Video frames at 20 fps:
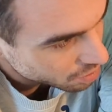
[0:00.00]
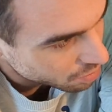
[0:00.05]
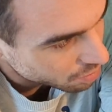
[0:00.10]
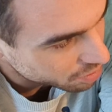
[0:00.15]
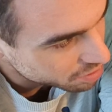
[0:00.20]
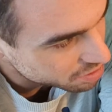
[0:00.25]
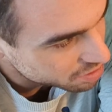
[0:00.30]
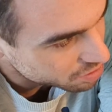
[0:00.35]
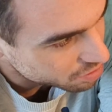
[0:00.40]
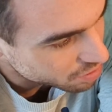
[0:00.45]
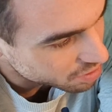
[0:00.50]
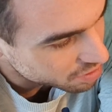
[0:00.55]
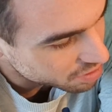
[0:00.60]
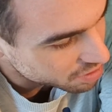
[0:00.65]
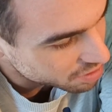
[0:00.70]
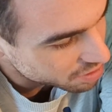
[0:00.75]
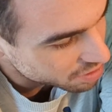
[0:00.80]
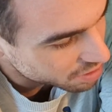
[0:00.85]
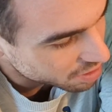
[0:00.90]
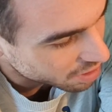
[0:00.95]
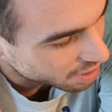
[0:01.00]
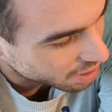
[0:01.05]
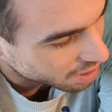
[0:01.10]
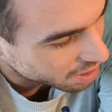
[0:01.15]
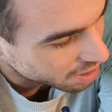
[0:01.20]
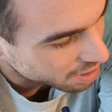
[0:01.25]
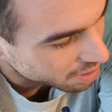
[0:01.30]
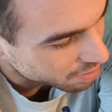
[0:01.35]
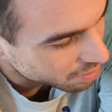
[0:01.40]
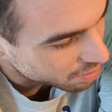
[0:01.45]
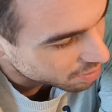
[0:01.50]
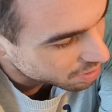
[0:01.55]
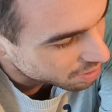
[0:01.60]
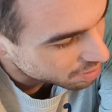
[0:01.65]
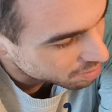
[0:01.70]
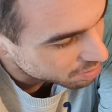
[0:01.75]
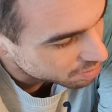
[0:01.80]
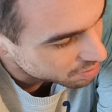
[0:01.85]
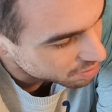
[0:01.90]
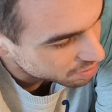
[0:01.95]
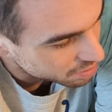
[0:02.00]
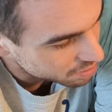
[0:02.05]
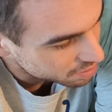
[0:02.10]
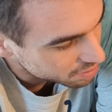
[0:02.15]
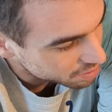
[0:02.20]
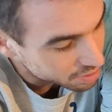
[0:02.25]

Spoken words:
When it's ready, I will be